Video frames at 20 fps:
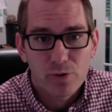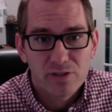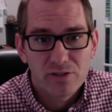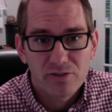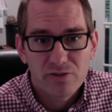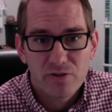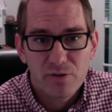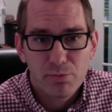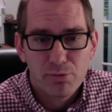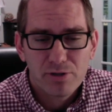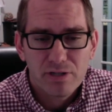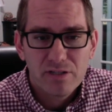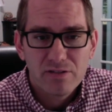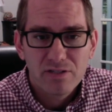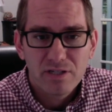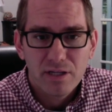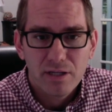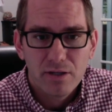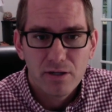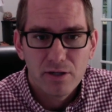into the
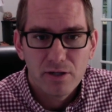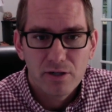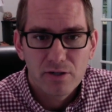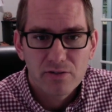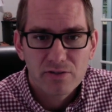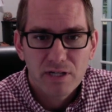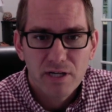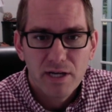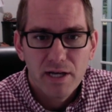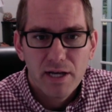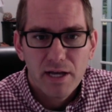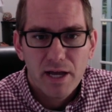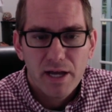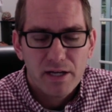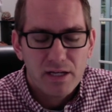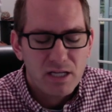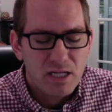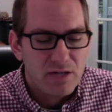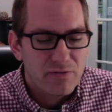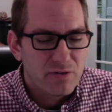preteen years
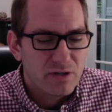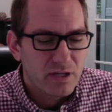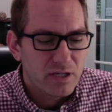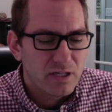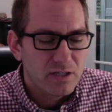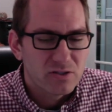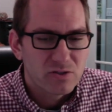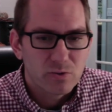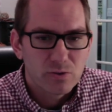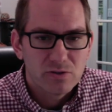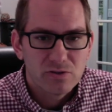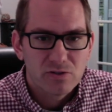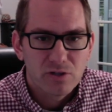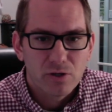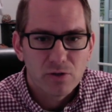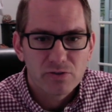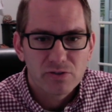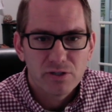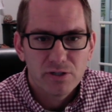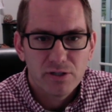and even into
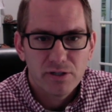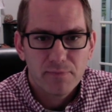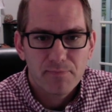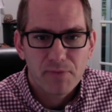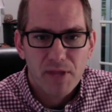adulthood.